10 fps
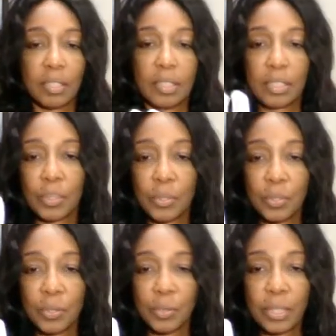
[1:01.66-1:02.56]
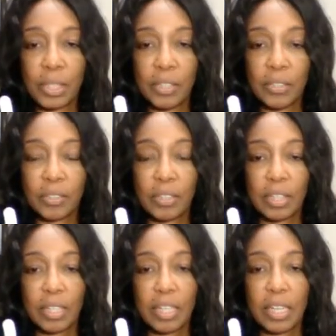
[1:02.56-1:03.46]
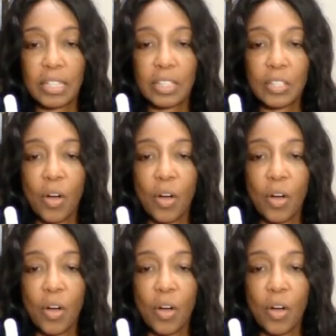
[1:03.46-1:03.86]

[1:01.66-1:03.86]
This little tool here, it's